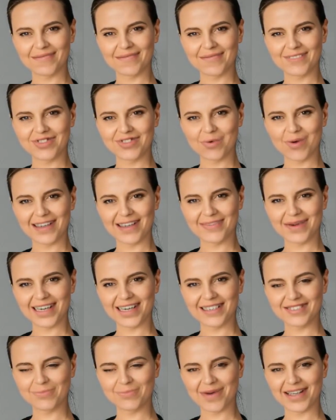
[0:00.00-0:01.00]
Join me
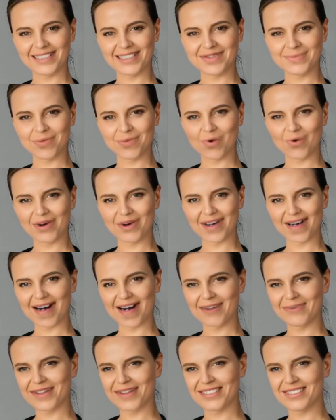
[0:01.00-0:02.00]
as we explore how
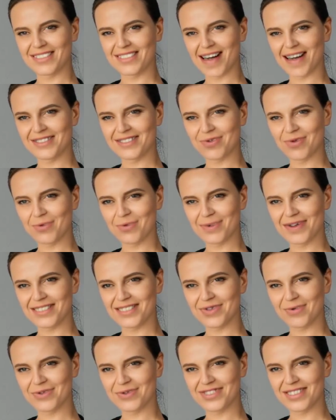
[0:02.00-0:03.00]
these natural
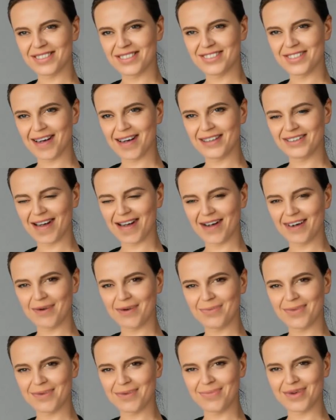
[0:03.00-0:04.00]
resources are not
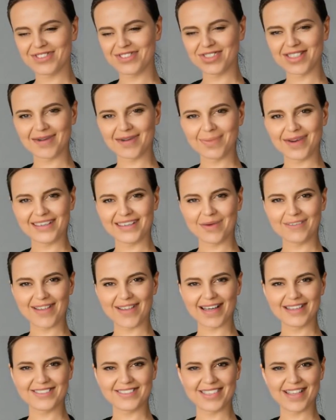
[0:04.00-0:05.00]
only reshaping the
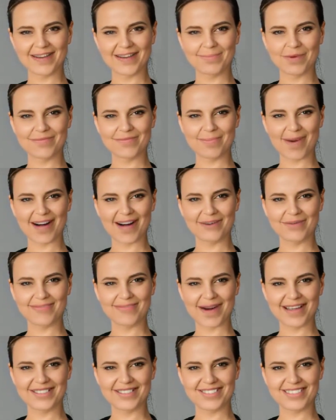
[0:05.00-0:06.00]
landscape of modern
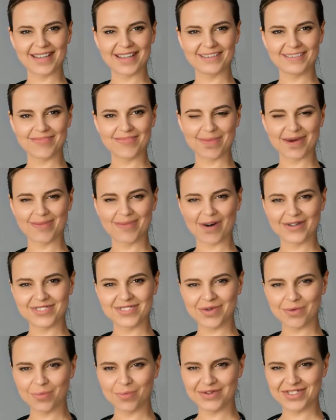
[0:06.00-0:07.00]
medicine but also
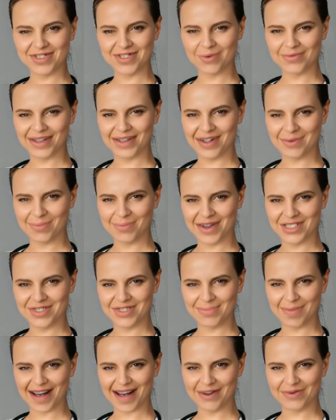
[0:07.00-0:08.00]
preserving the rich
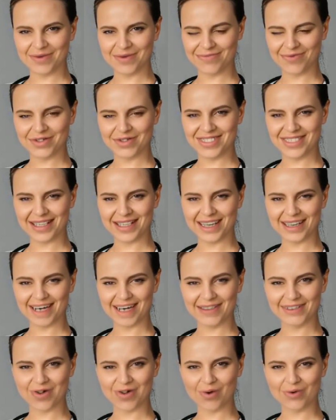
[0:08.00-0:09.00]
biodiversity and
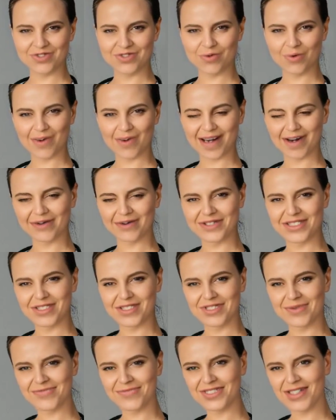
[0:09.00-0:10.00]
cultural heritage
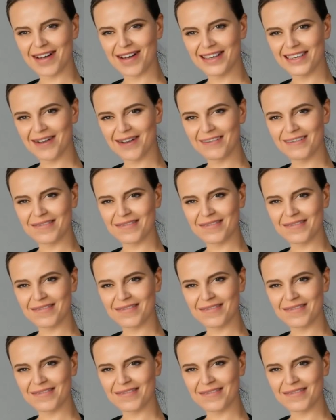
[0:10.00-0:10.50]
of China.